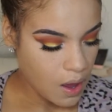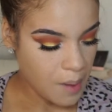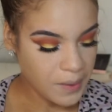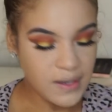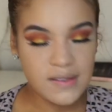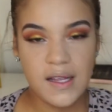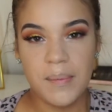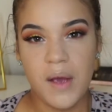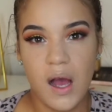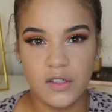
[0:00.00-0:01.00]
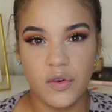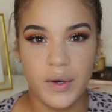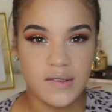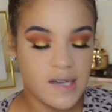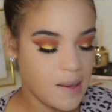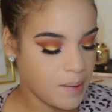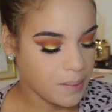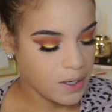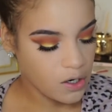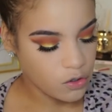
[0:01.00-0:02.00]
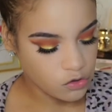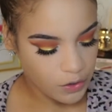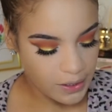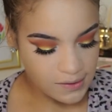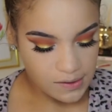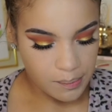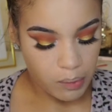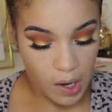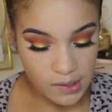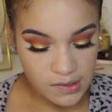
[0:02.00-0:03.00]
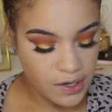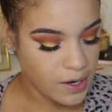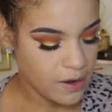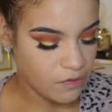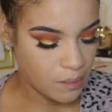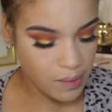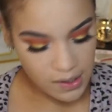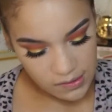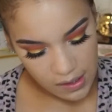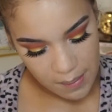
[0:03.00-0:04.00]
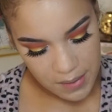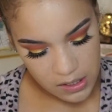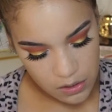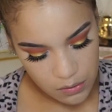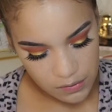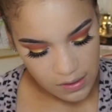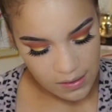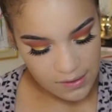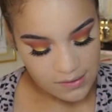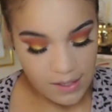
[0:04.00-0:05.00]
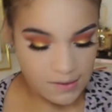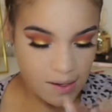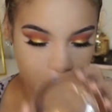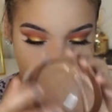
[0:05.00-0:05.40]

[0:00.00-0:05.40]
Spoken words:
I'm going to skip contouring today, but I'm going to go straight into bronzer. And for bronzer, I'm going to use the Sunset